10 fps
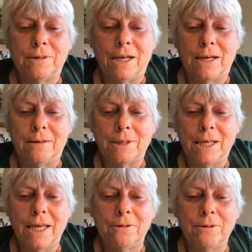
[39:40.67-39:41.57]
um,
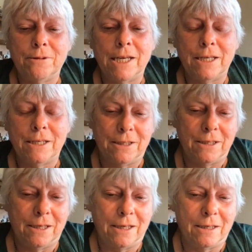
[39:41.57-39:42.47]
can create,
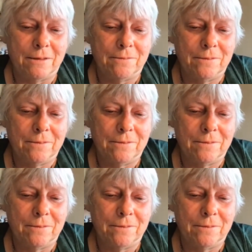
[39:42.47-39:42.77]
uh,